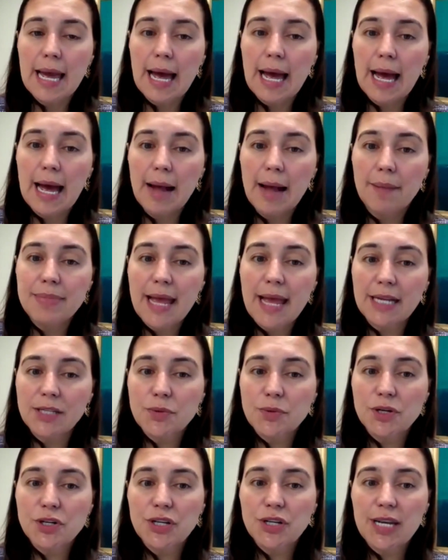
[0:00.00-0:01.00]
Next
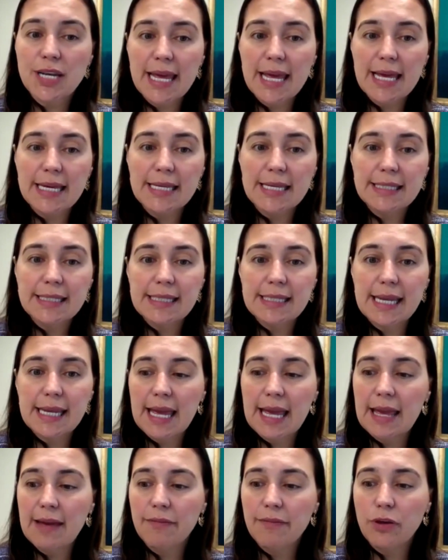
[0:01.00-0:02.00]
question is,
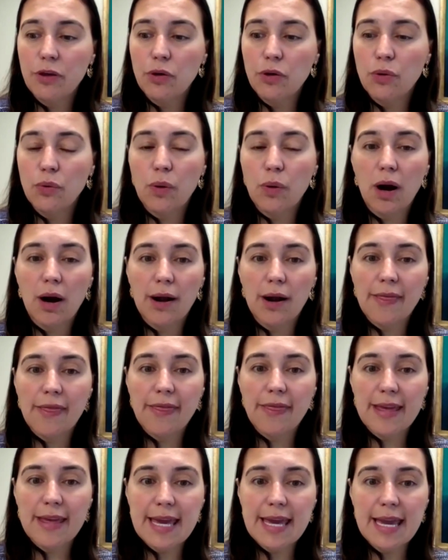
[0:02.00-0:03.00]
if you are
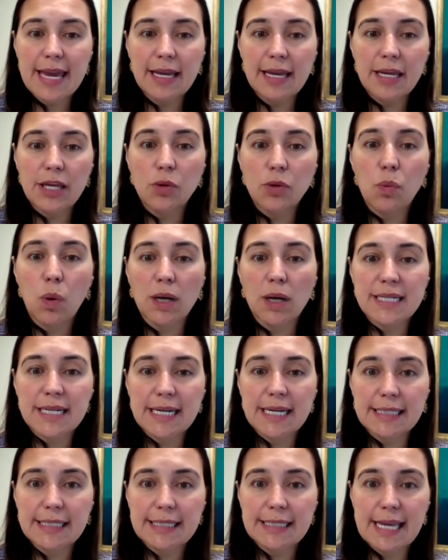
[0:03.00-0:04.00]
thinking you want to
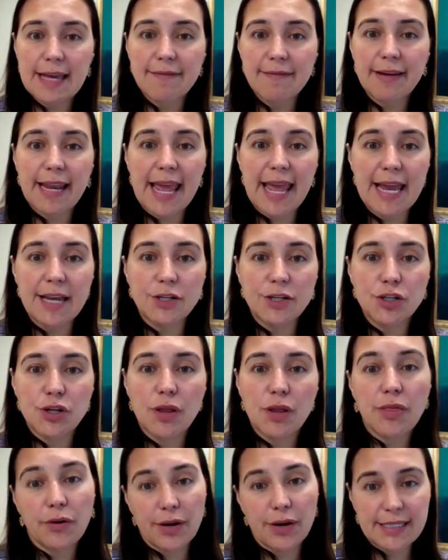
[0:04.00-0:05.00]
conceive at
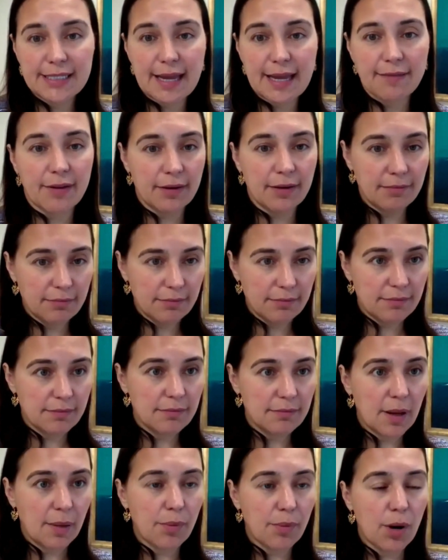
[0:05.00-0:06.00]
age 37,
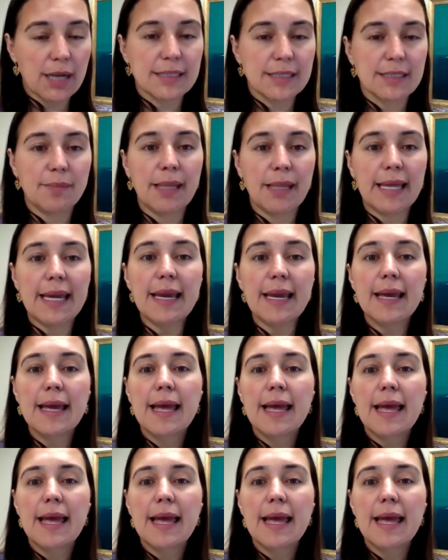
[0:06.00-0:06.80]
approximately,